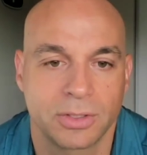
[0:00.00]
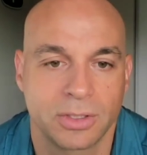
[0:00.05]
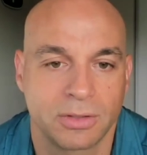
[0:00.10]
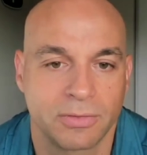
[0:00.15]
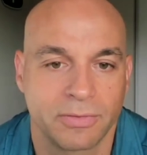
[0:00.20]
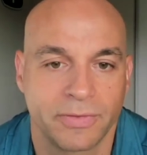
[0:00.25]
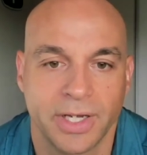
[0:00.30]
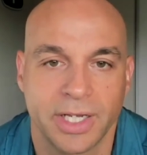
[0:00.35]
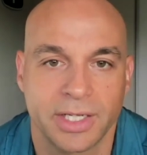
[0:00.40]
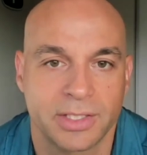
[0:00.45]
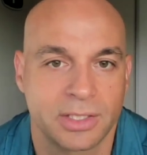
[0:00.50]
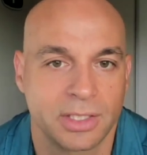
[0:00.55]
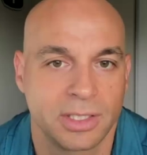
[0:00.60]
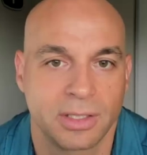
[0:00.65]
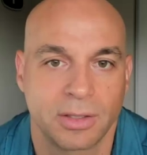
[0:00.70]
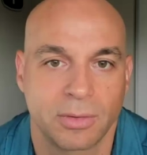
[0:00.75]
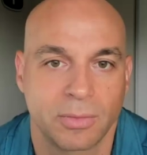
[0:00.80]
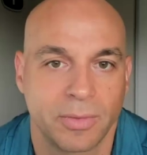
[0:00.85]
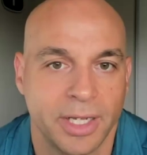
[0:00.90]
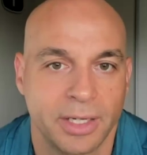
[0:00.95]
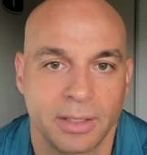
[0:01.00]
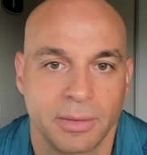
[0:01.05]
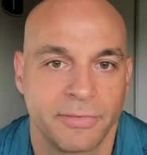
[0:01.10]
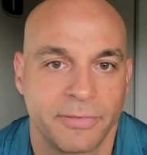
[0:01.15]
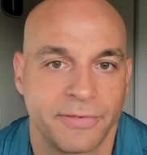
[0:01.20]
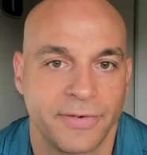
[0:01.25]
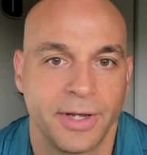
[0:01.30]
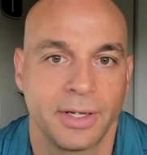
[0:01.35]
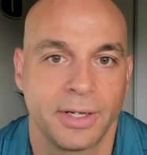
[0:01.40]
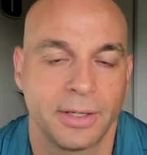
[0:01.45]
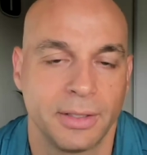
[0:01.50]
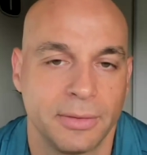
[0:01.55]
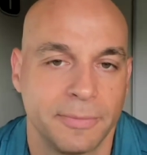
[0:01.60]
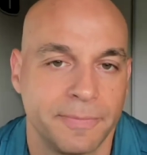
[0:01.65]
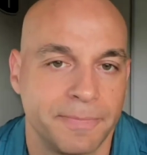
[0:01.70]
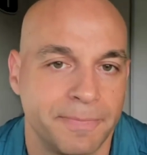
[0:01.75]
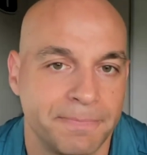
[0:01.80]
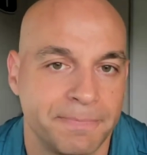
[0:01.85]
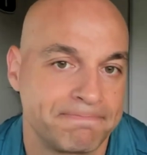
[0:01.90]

to invest in a random fund,